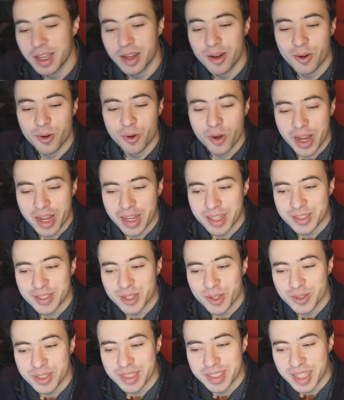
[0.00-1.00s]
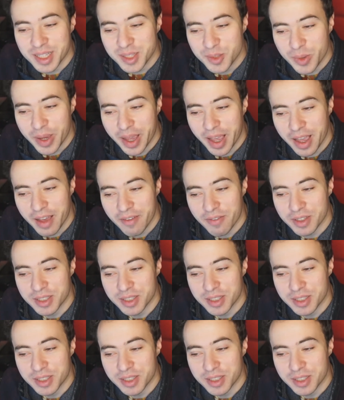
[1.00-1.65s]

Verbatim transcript: Right. So since we have a